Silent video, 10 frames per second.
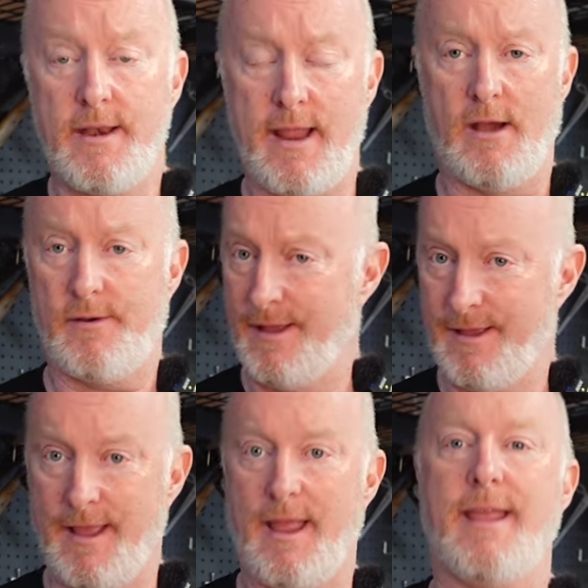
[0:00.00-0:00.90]
Now,
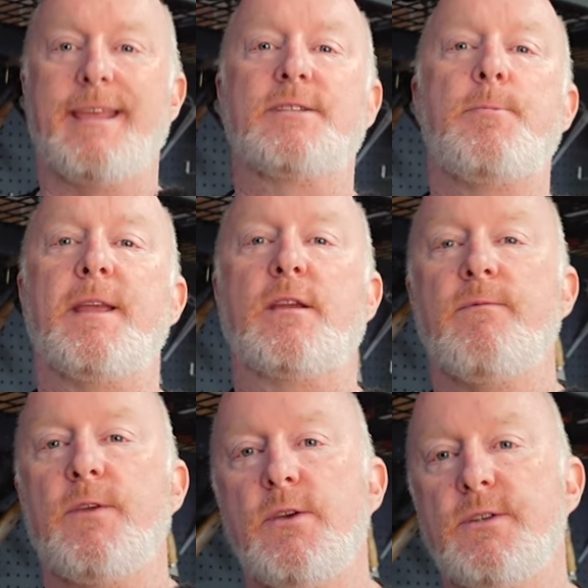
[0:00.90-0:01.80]
it gets a bit
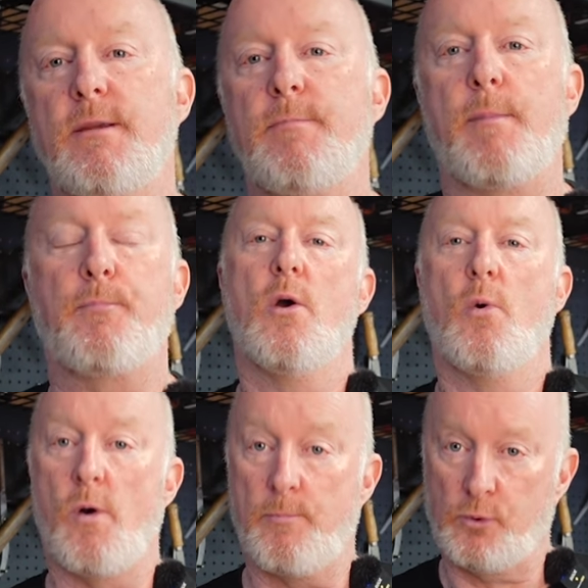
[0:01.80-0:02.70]
confusing, but
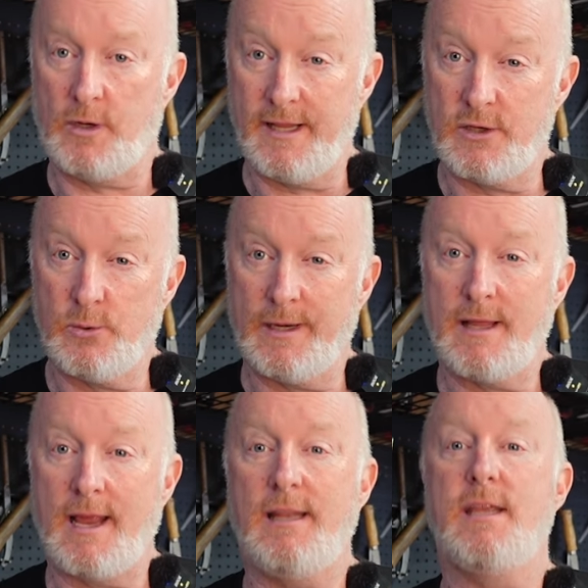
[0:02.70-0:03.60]
what Pirelli are doing
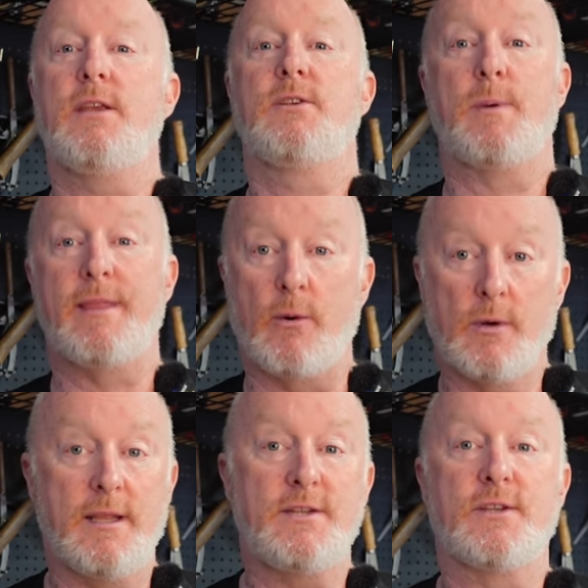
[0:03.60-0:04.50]
lately is when they
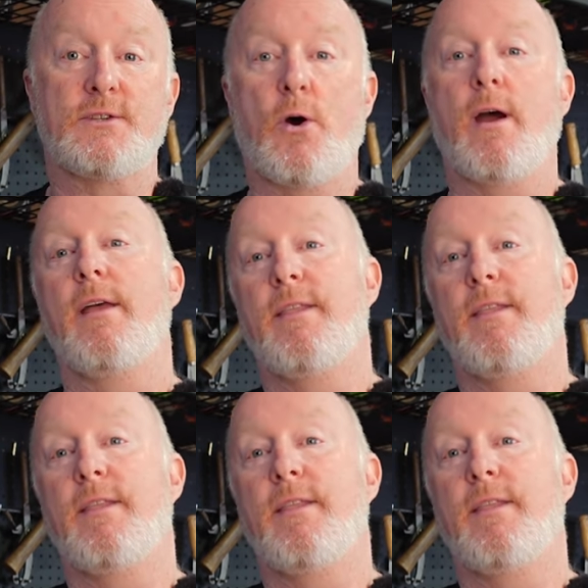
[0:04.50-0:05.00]
release a tyre,